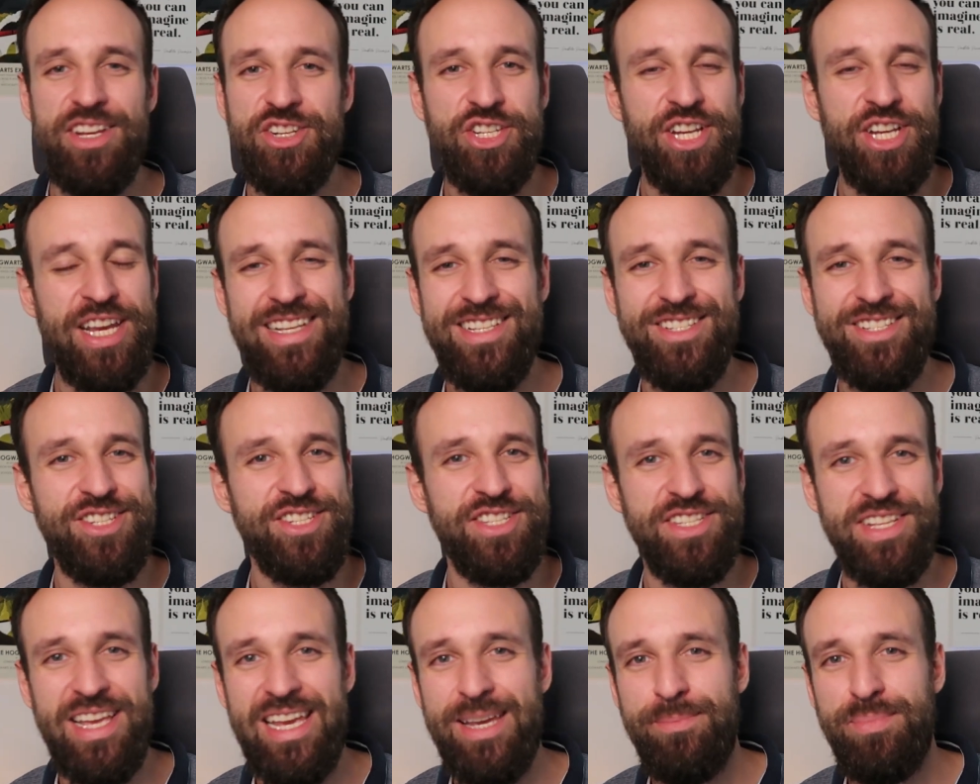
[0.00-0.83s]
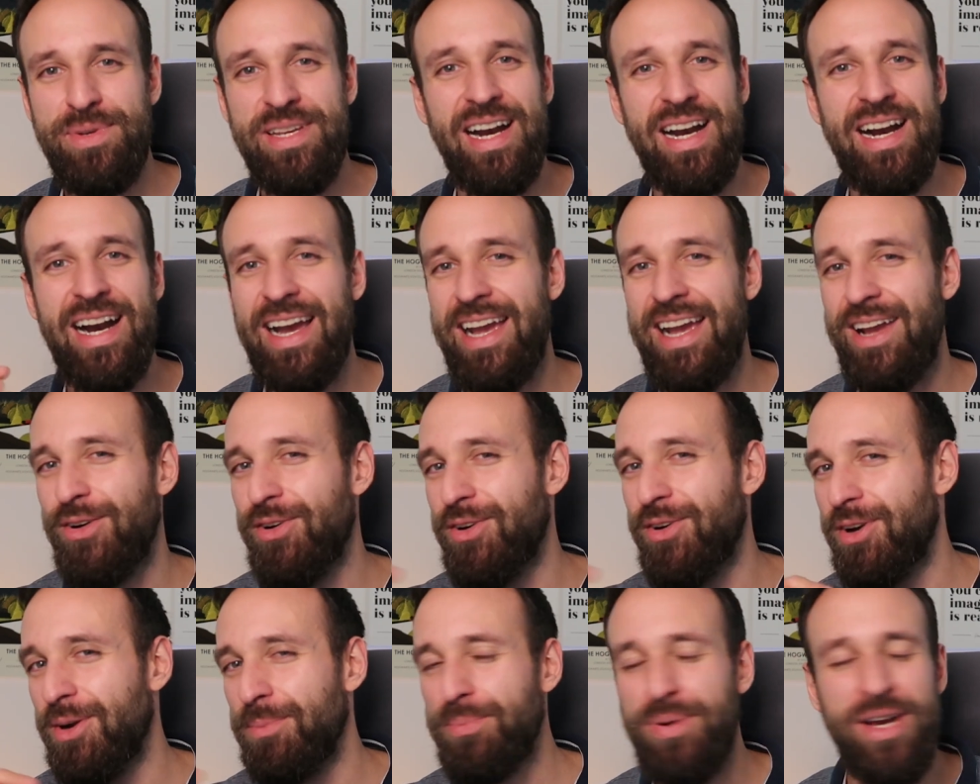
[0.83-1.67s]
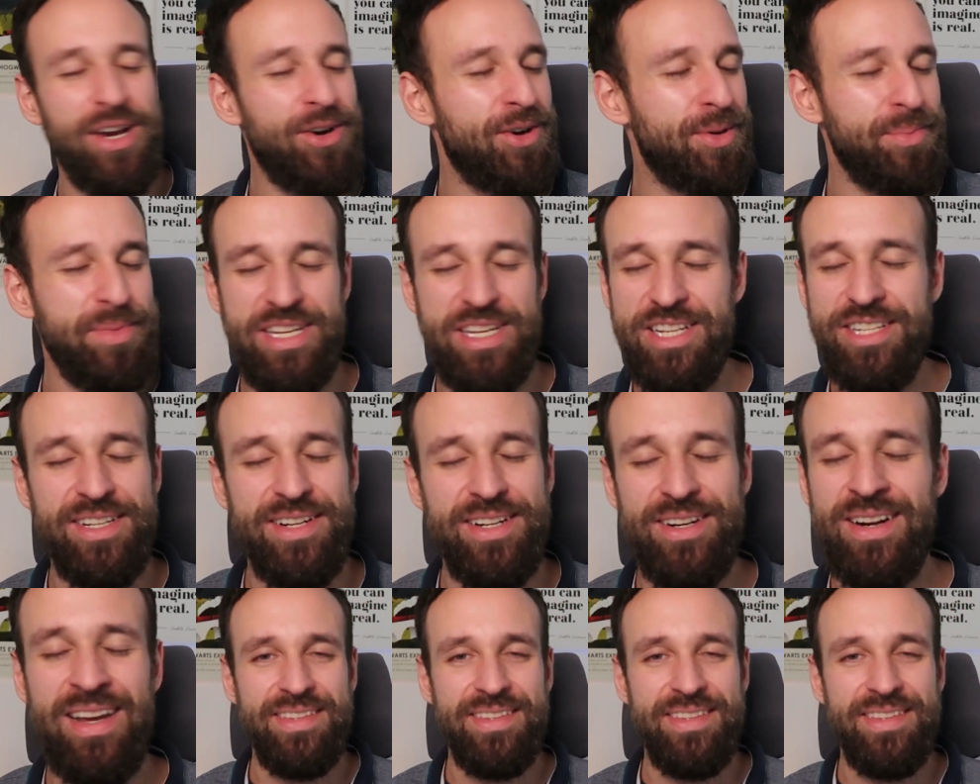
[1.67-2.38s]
changes an API or a parameter,